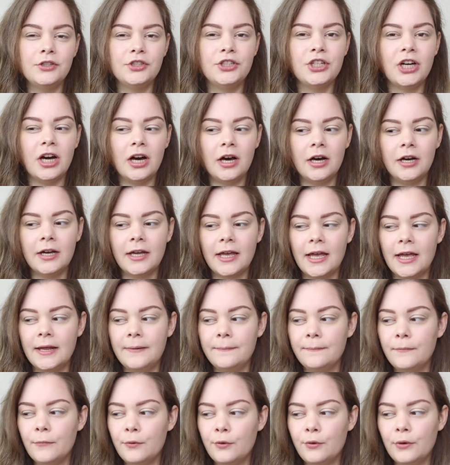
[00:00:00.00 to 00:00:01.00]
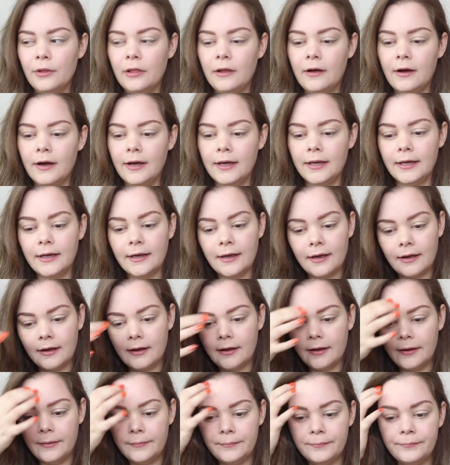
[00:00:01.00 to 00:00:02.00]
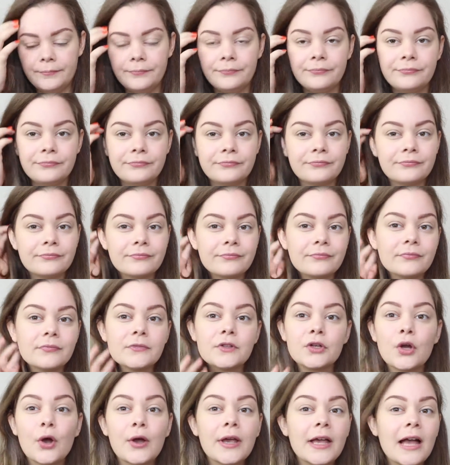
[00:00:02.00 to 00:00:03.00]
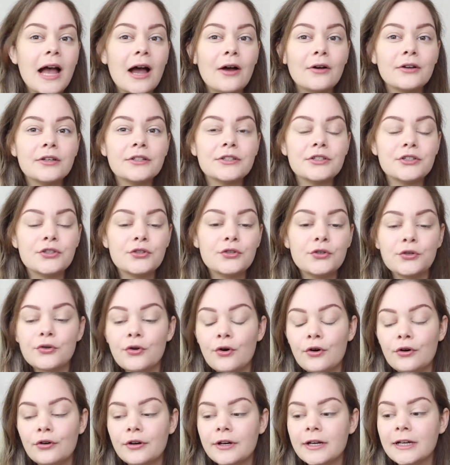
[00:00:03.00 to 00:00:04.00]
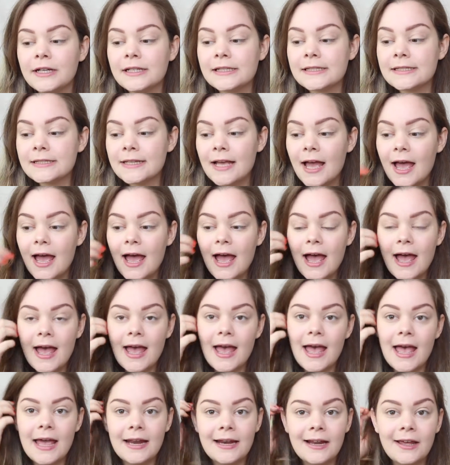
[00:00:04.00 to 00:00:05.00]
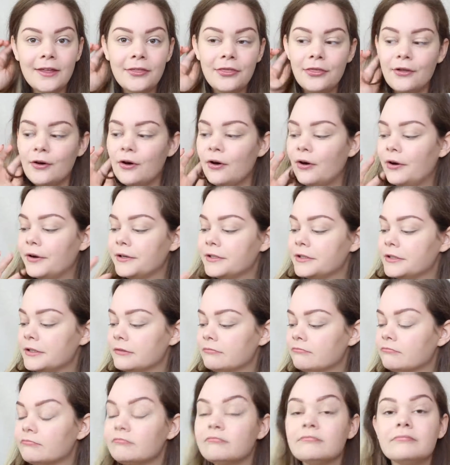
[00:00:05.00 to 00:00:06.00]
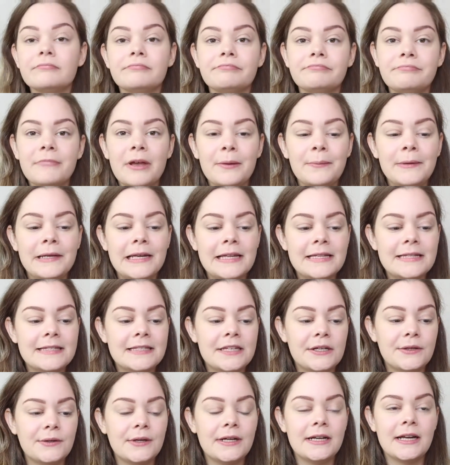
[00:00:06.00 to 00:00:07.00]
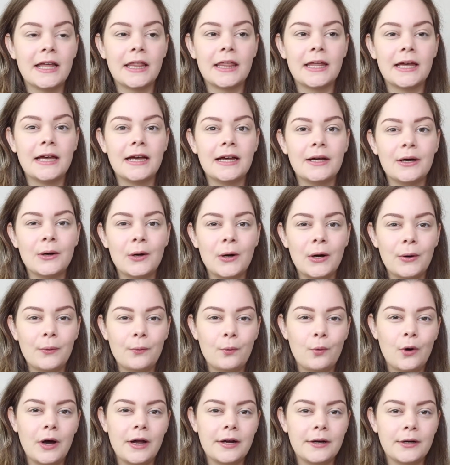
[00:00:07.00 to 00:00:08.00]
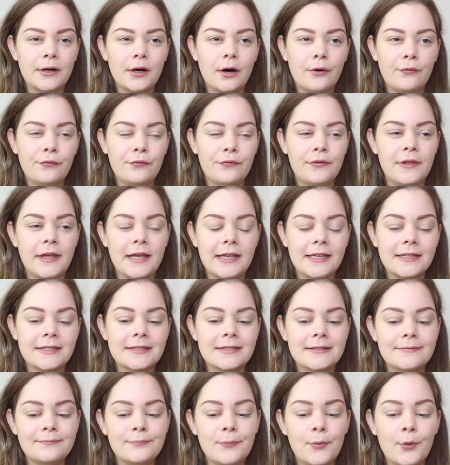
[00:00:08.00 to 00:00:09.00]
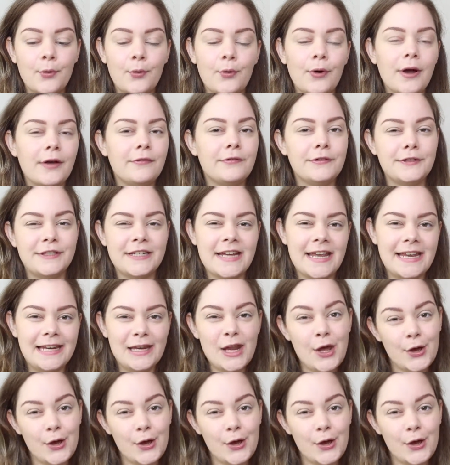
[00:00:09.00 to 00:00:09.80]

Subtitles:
dark and more like going out tutorials, and I thought maybe let's do another one of these more everyday